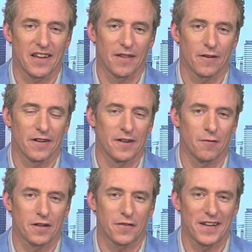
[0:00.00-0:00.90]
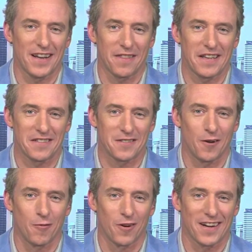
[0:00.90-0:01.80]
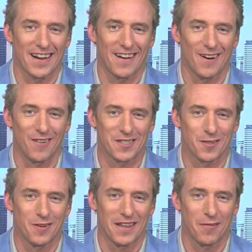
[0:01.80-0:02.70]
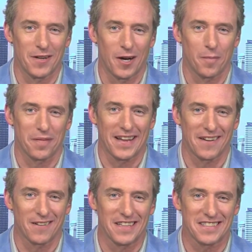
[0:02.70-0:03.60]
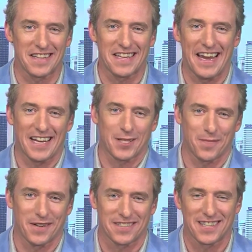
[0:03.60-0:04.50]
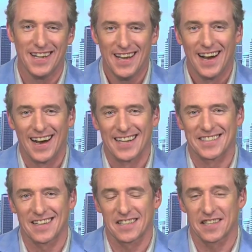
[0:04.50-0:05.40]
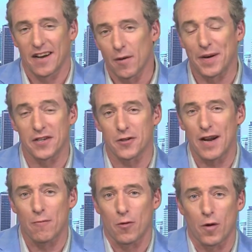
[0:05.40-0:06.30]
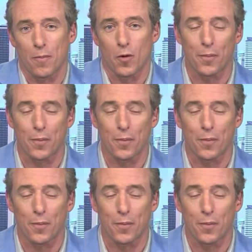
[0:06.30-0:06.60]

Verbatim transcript: Taylor. And you know what? It's funny how things don't work out always the way that we all planned, or at least that the experts uh, tell us they are, because you're right, we're, we're, we're,